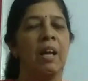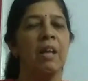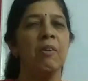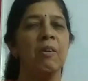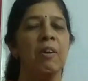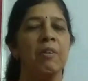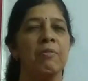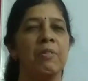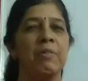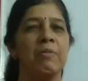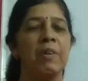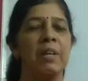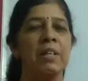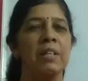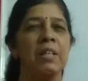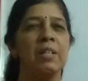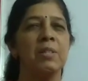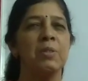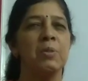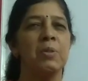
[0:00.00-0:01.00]
Hello
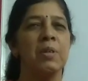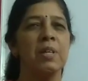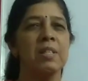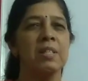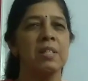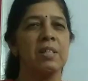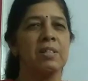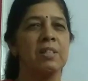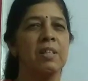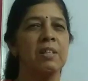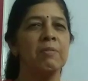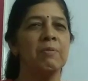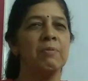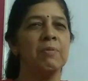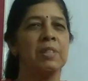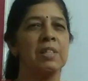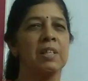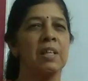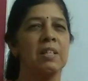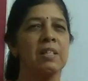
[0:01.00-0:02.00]
everyone, in today's session
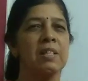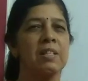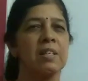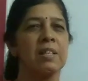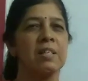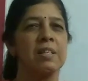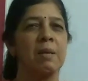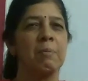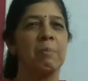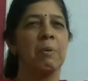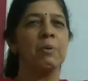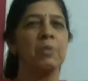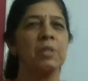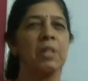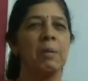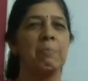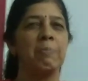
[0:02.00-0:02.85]
we shall discuss about